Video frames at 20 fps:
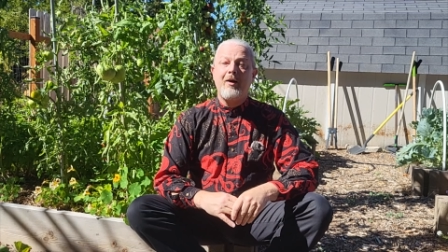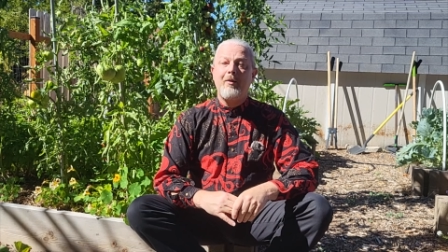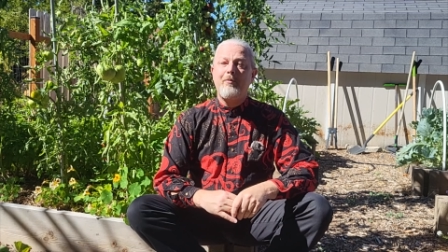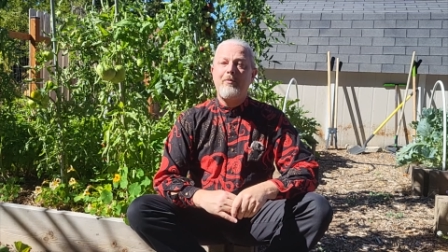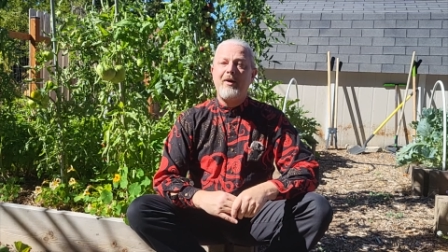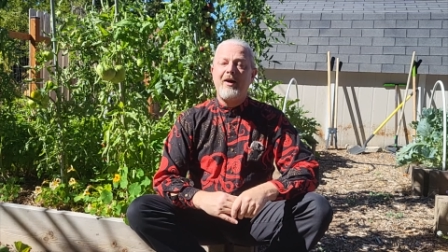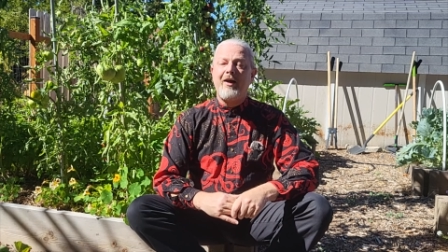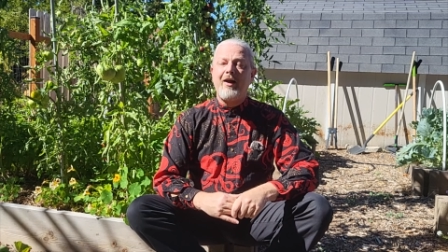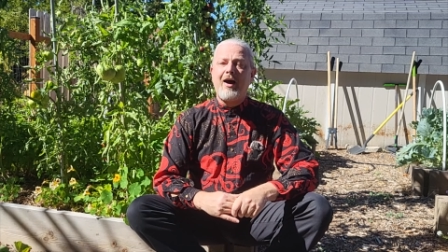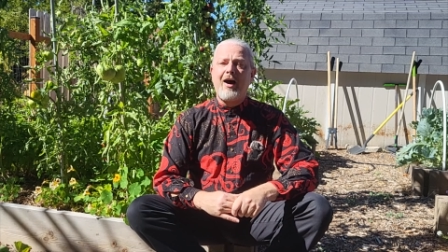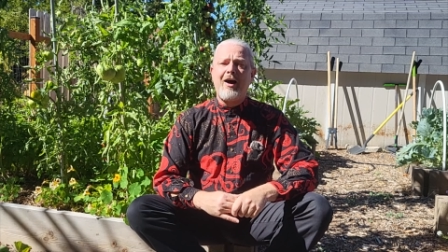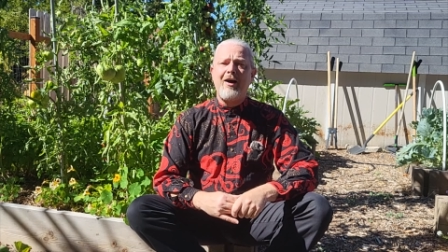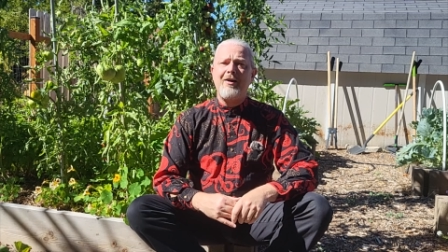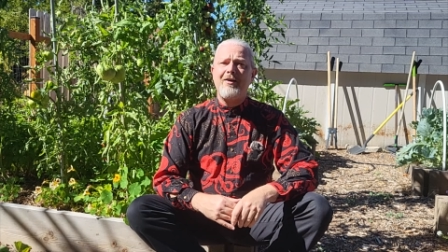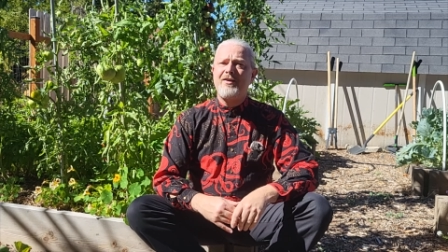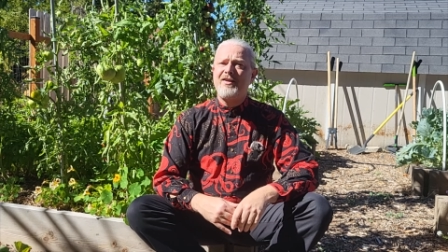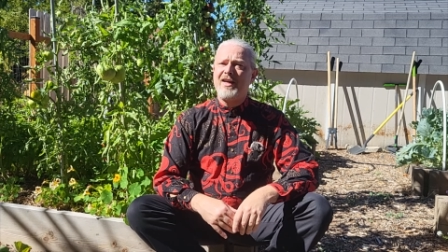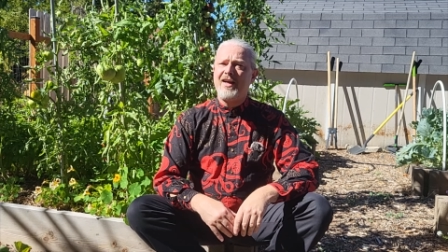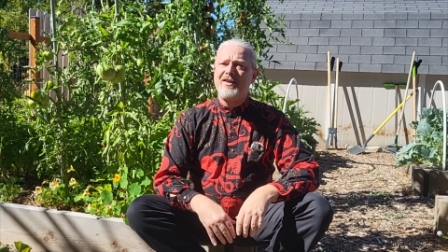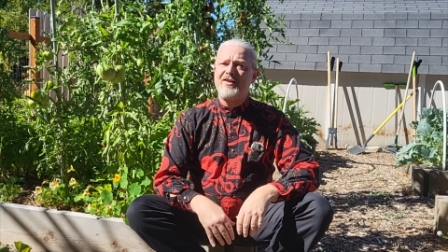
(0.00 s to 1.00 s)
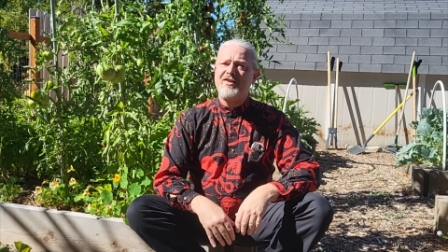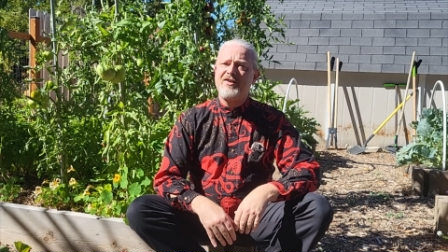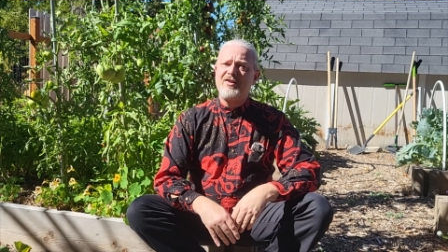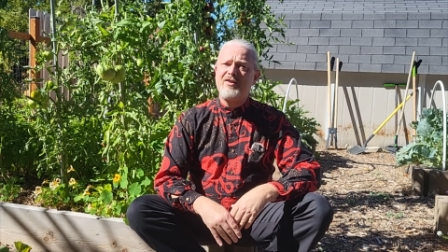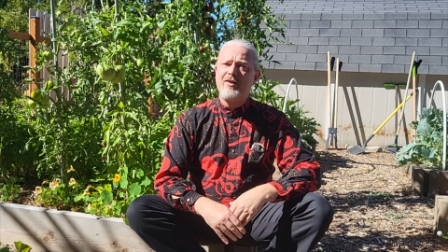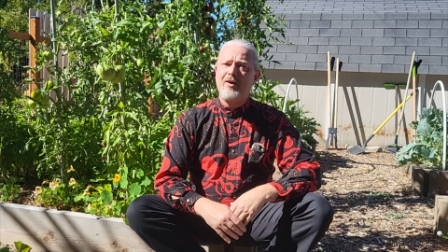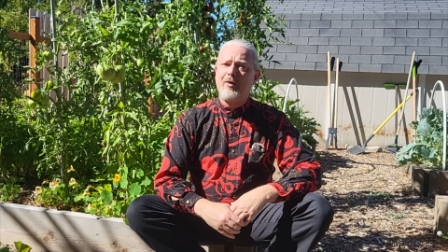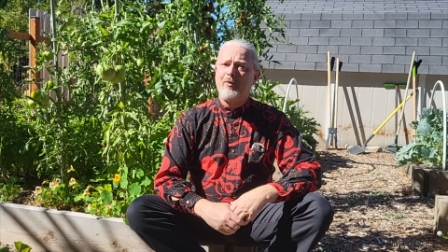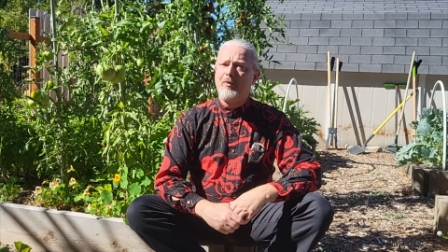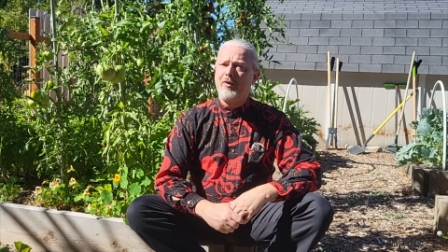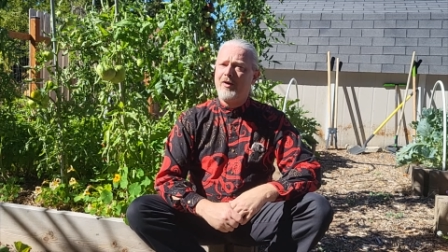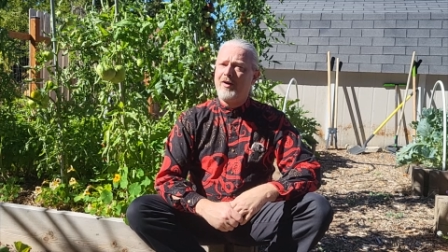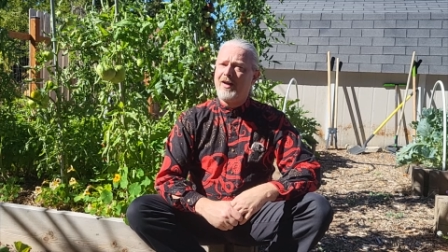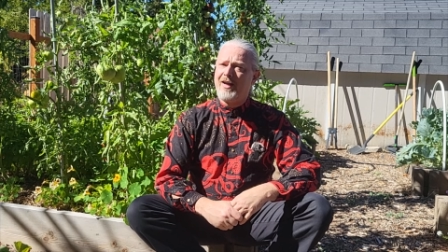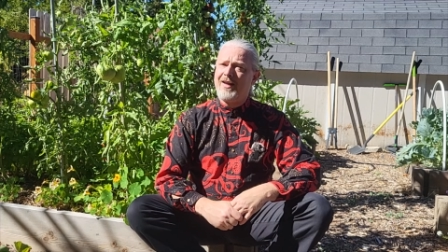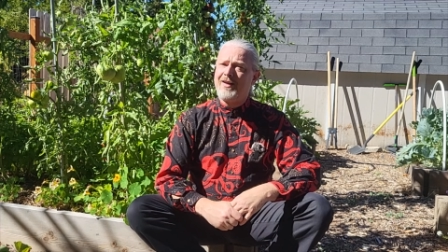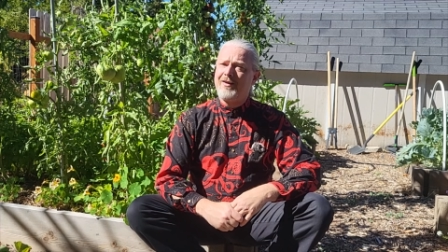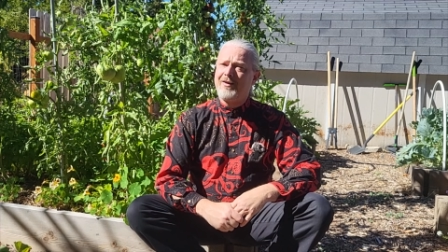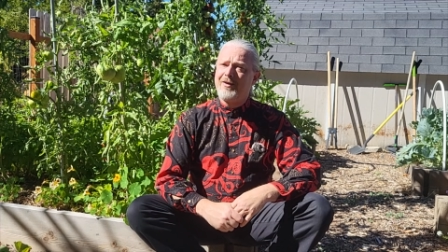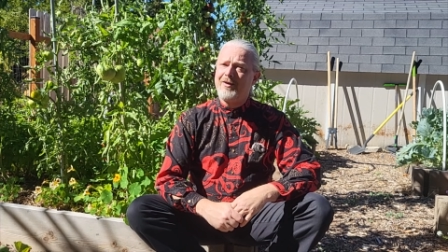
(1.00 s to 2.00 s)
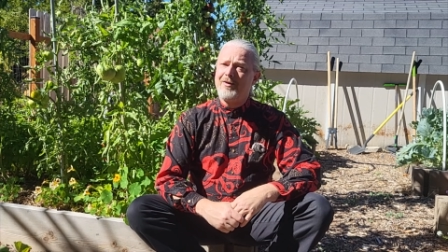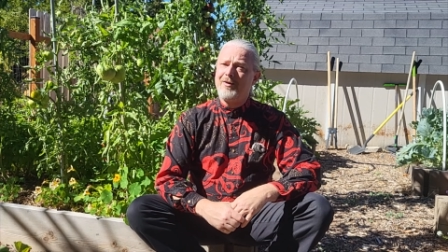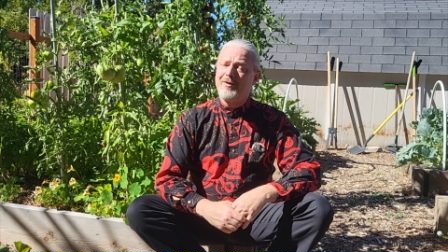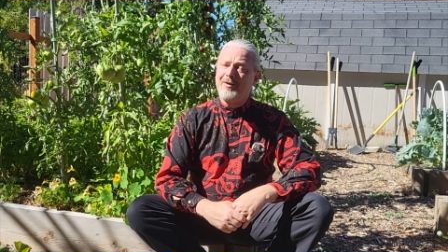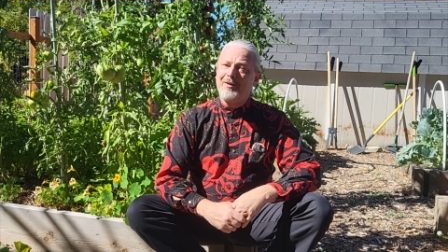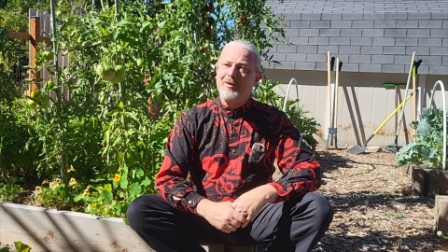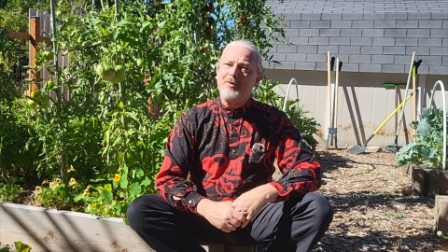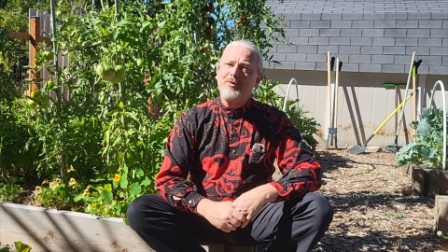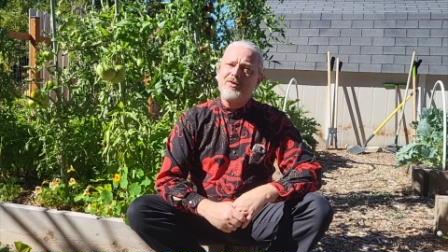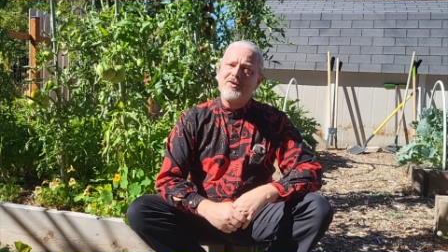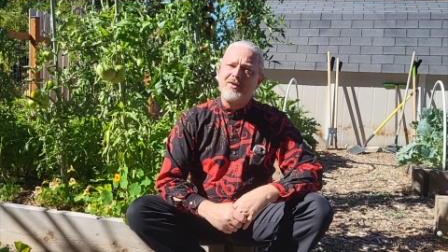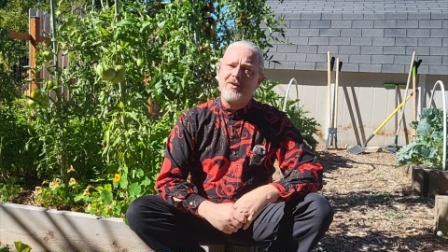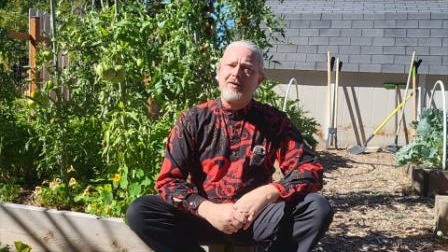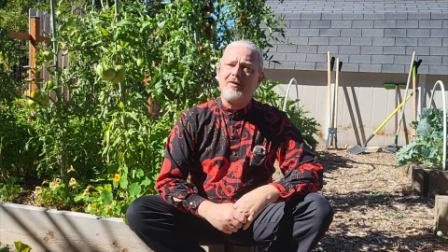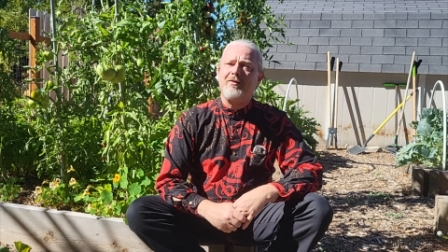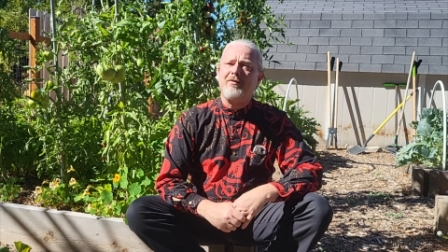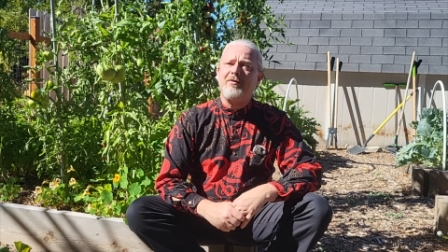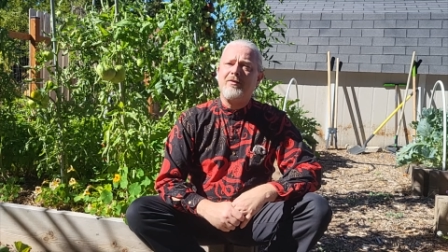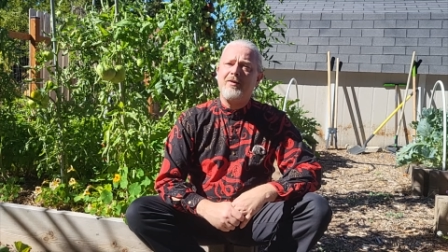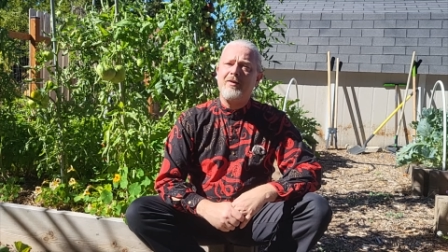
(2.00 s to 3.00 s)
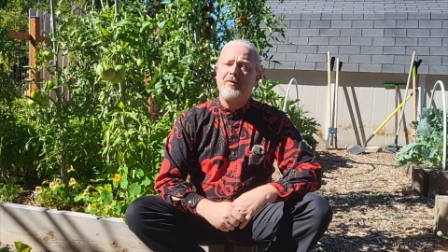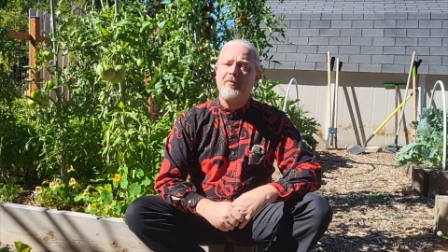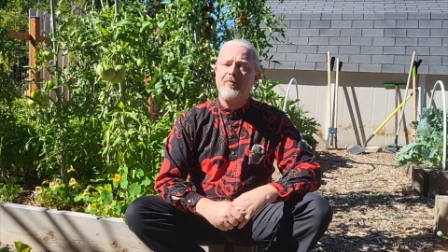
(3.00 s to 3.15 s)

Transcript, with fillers: but our tests were inconclusive.